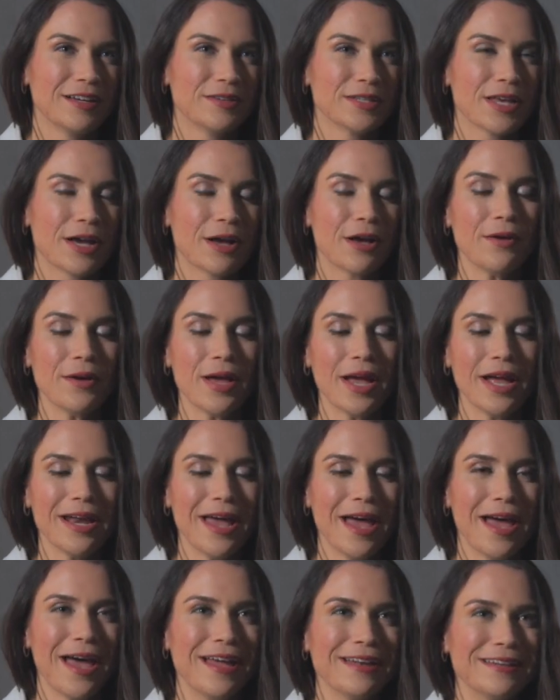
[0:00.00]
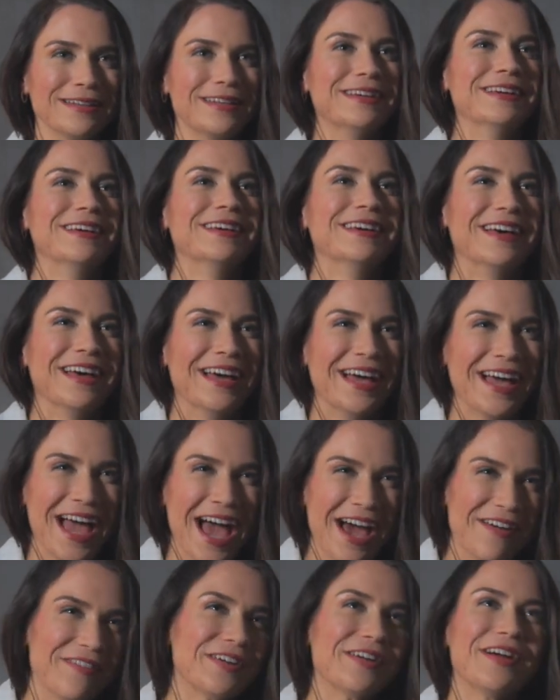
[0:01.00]
He's like, okay, Nat,
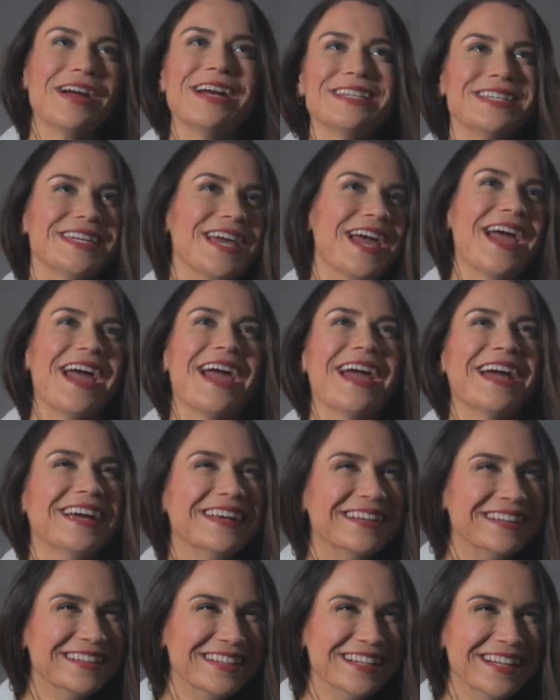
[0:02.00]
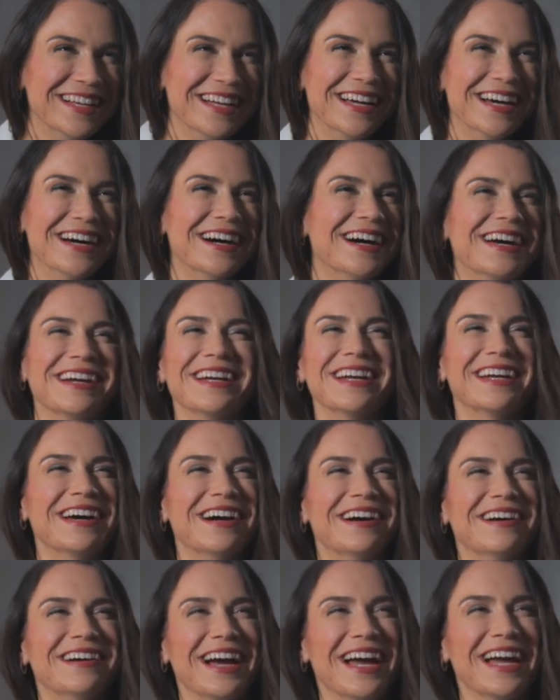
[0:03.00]
have a great day. Like,
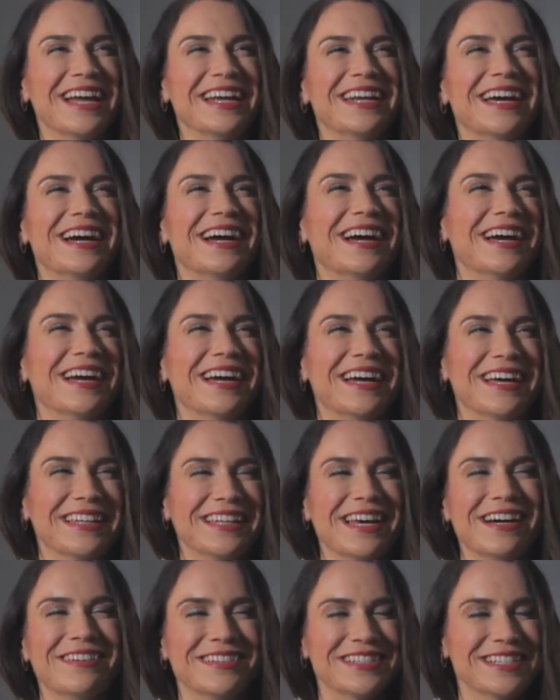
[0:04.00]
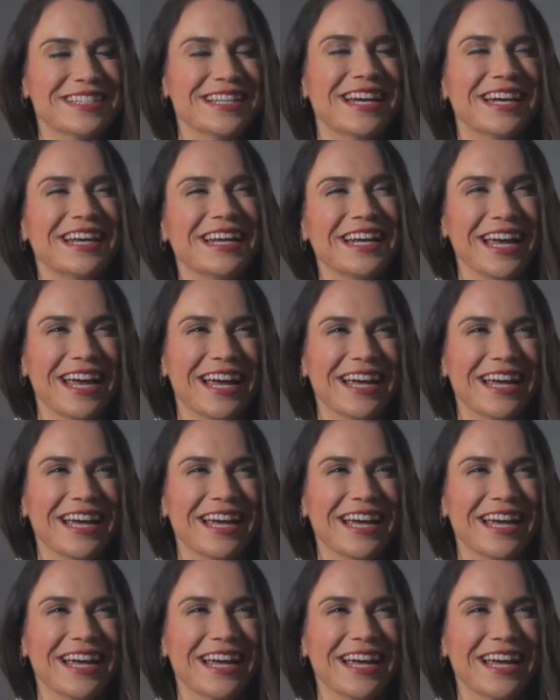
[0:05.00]
and that was it.